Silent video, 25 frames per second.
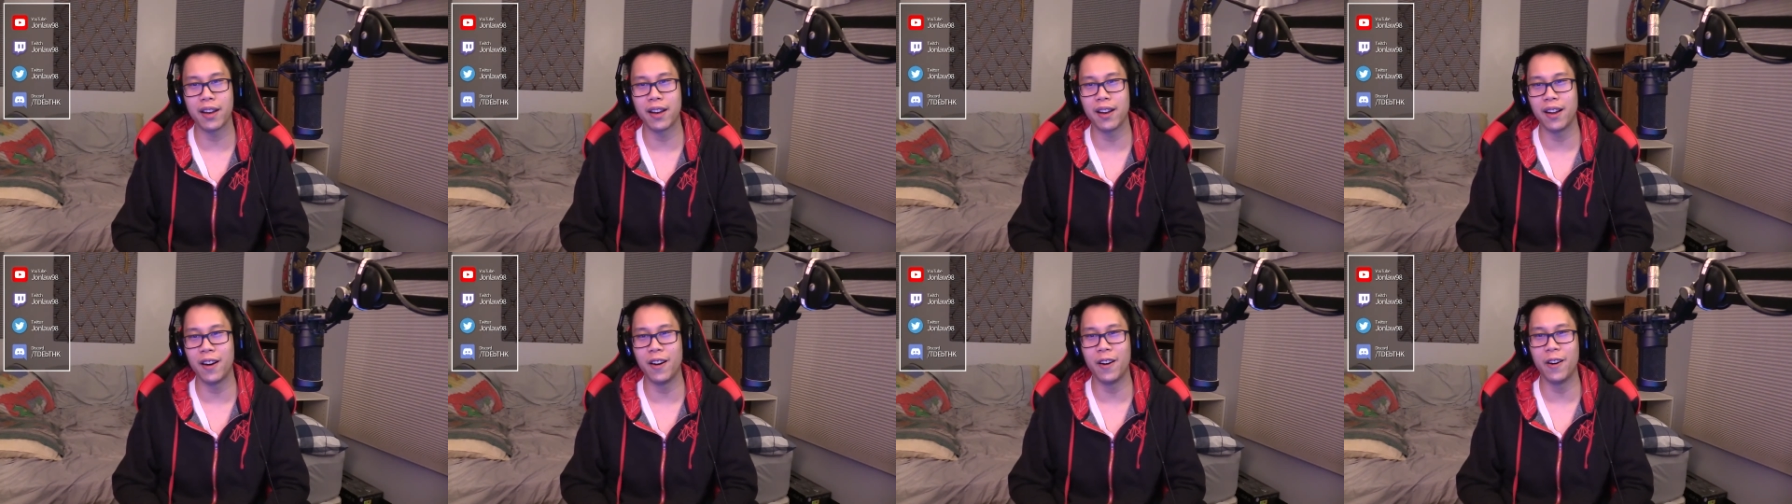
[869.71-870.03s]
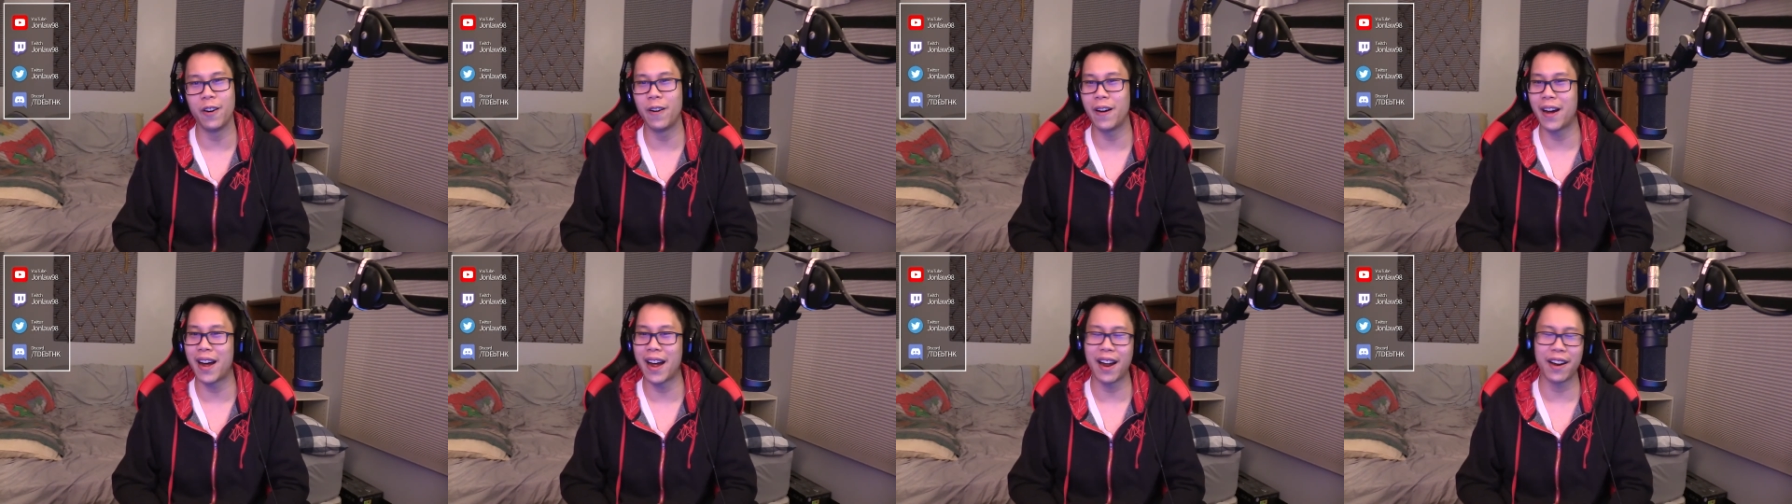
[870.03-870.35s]

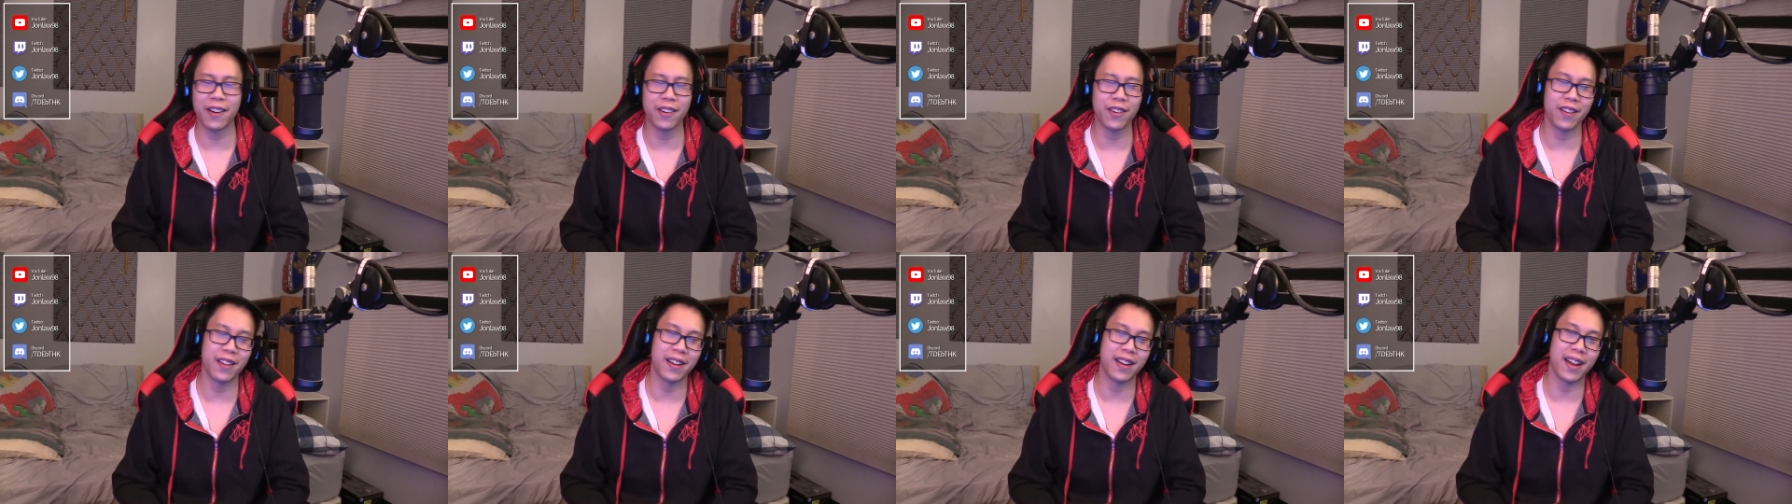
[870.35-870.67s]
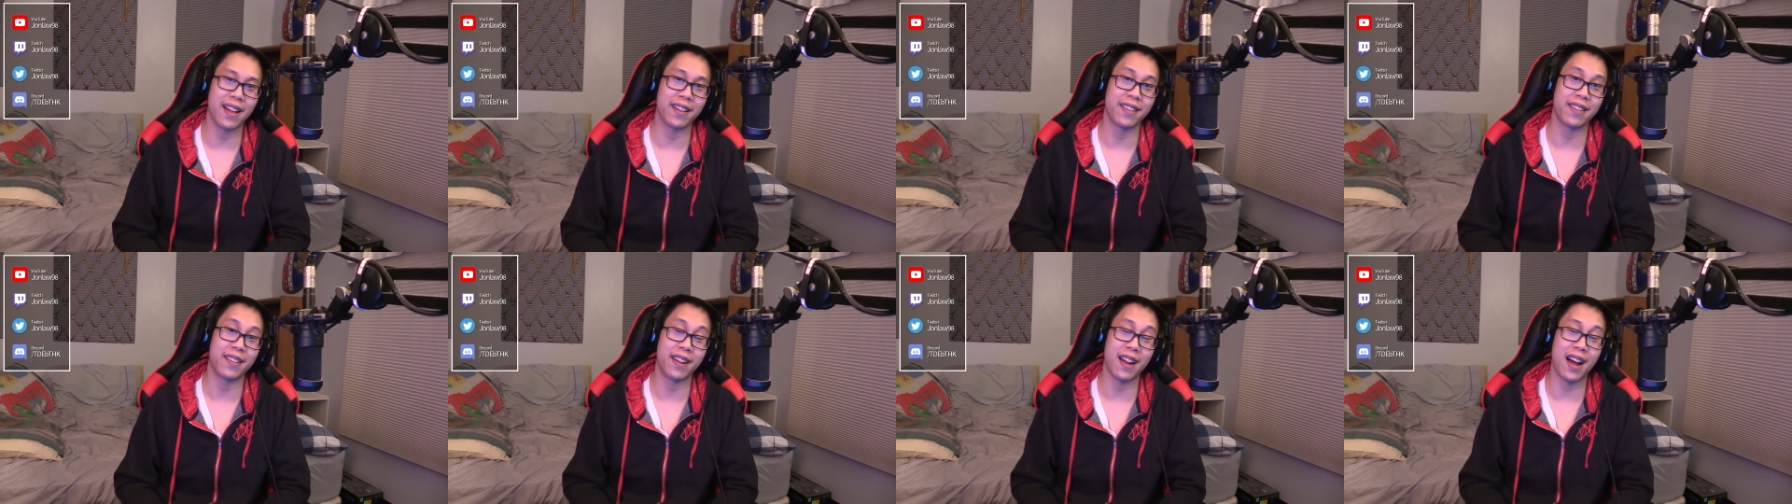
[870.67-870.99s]
No, actually,
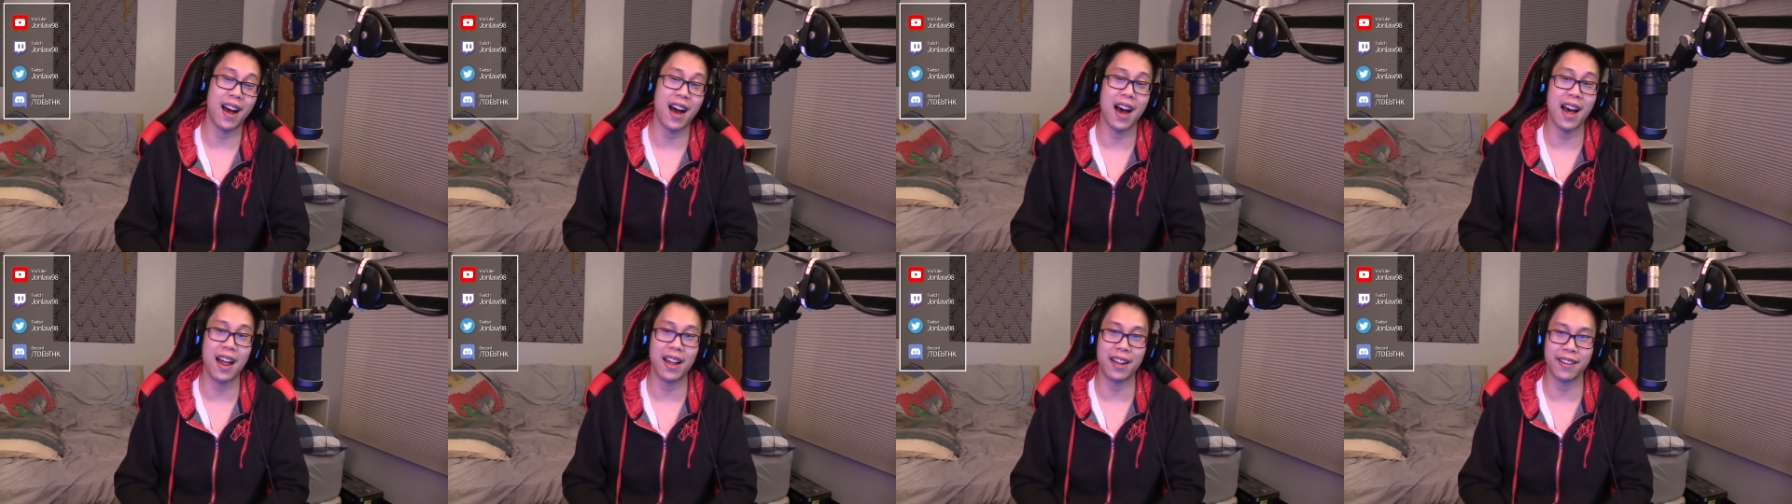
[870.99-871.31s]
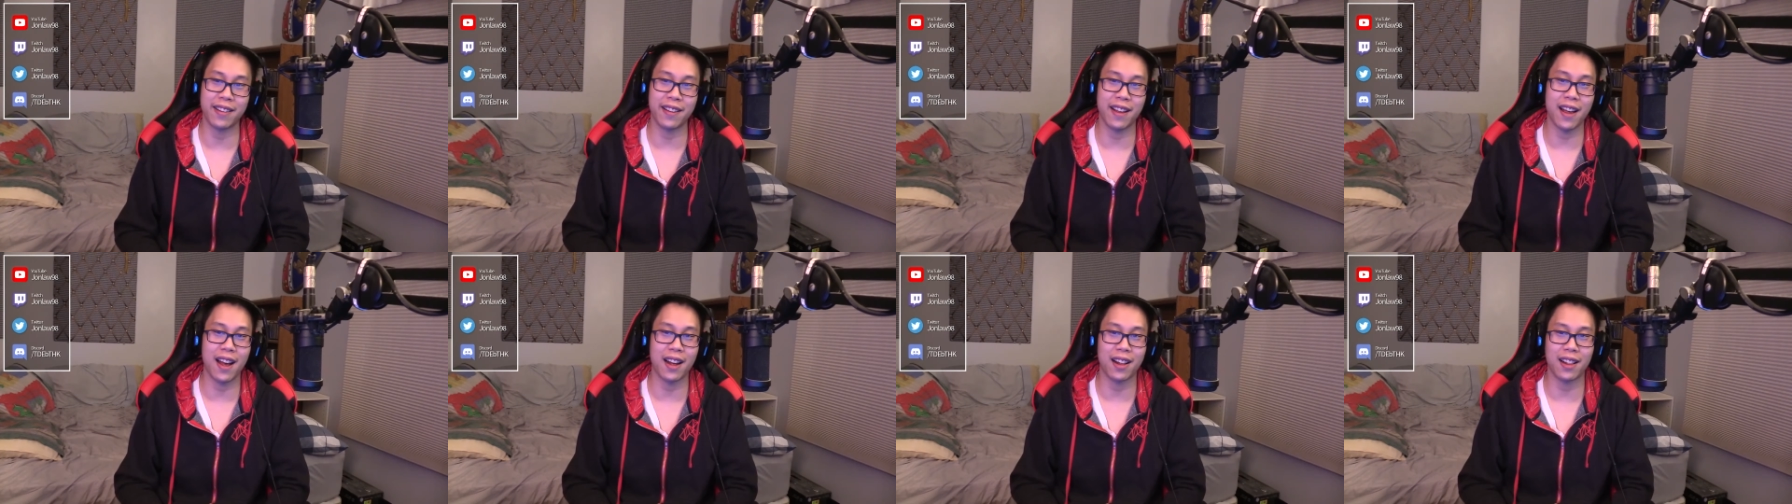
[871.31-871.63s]
that's not
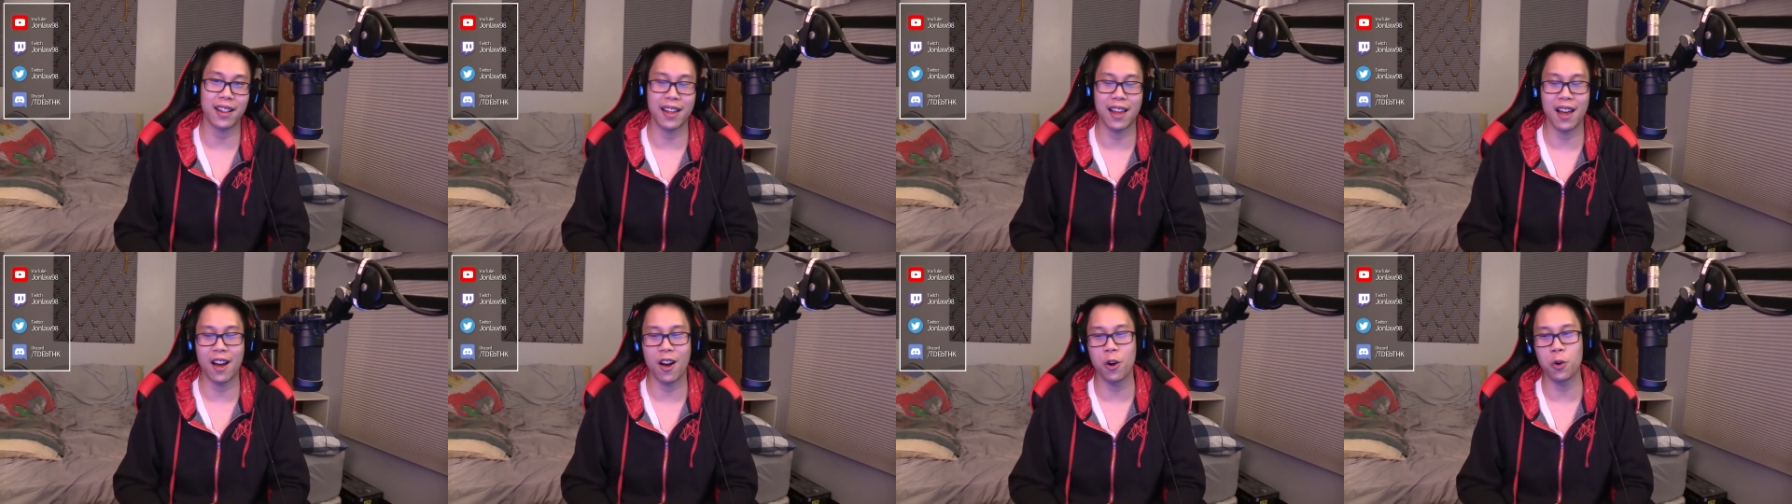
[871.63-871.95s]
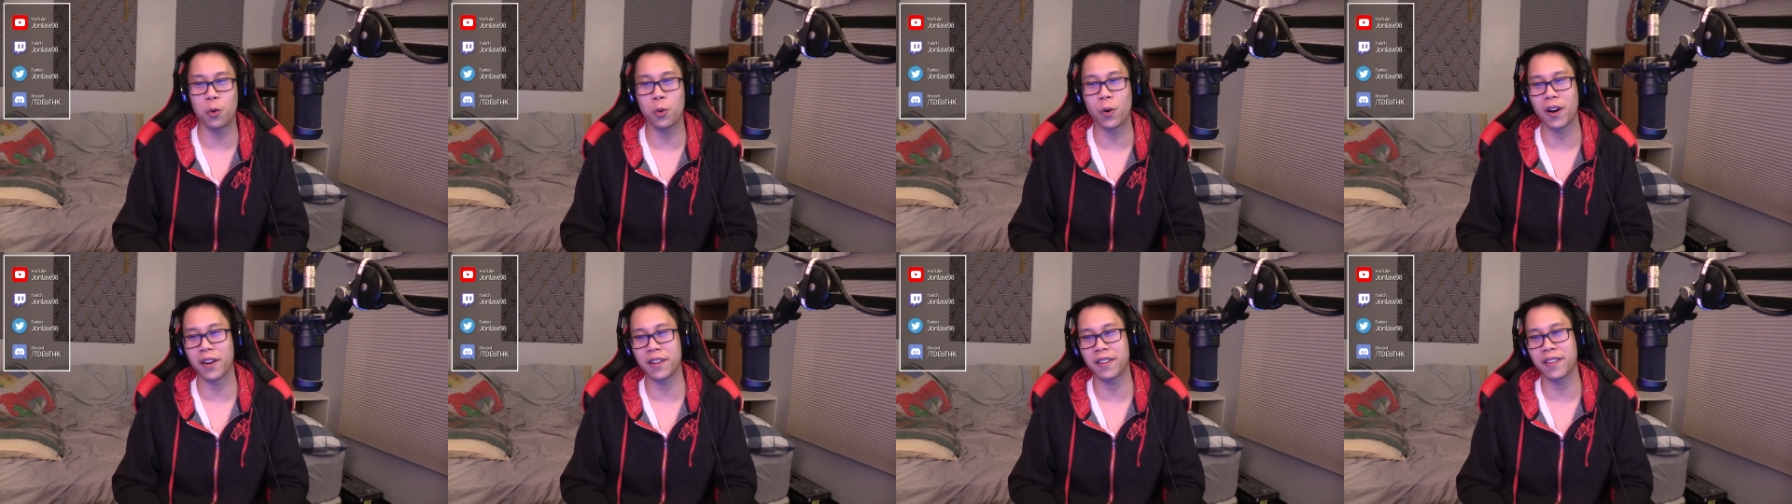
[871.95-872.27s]
exactly how it
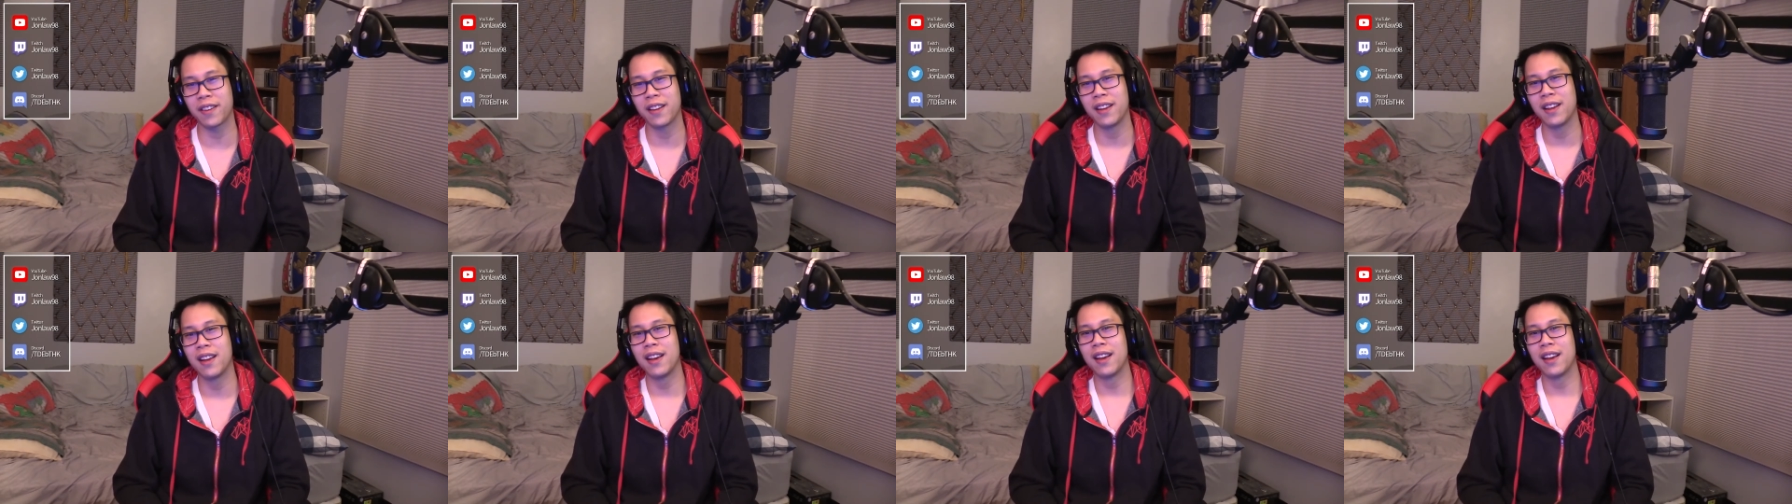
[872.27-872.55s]
works.